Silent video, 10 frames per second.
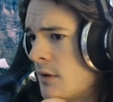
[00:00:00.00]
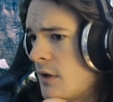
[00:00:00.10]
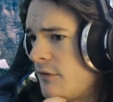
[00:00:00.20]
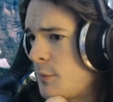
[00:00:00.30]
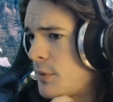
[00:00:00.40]

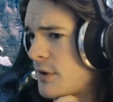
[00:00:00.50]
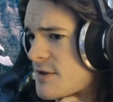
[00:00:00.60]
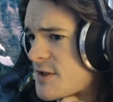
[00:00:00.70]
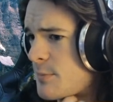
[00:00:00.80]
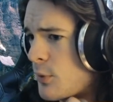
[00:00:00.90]
If you put a
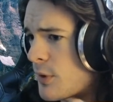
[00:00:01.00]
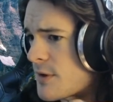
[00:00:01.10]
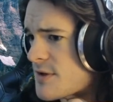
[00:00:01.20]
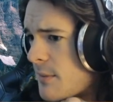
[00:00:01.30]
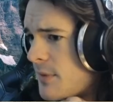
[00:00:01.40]
spore
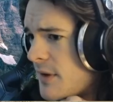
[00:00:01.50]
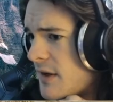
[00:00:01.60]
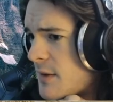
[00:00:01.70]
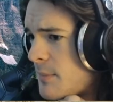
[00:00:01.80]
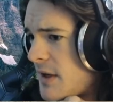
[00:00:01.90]
or something
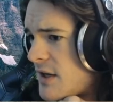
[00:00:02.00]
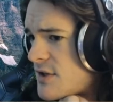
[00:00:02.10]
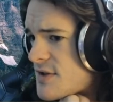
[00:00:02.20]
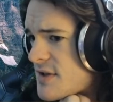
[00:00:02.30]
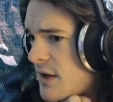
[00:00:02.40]
in the
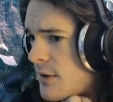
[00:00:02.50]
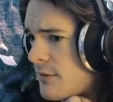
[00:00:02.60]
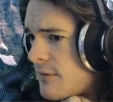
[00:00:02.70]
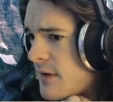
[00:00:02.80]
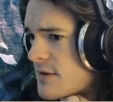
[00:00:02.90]
patch's air
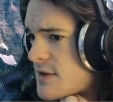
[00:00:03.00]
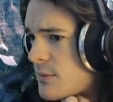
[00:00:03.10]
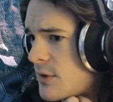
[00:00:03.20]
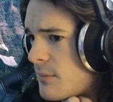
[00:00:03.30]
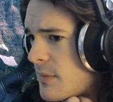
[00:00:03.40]
defense,
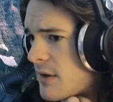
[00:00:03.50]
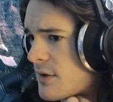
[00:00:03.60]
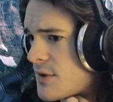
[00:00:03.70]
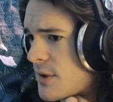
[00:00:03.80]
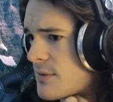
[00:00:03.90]
wouldn't it make the
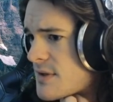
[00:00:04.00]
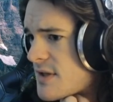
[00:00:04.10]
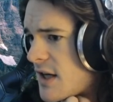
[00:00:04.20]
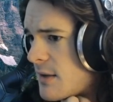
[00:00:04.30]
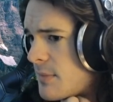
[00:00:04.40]
drones a
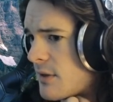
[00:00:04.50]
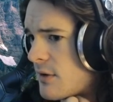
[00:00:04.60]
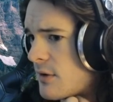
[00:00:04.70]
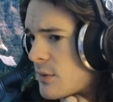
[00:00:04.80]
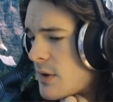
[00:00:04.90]
tad bit
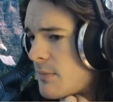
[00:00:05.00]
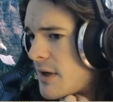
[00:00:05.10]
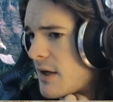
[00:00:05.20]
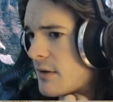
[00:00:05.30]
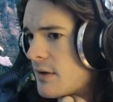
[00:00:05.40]
longer way
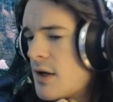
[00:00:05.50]
back?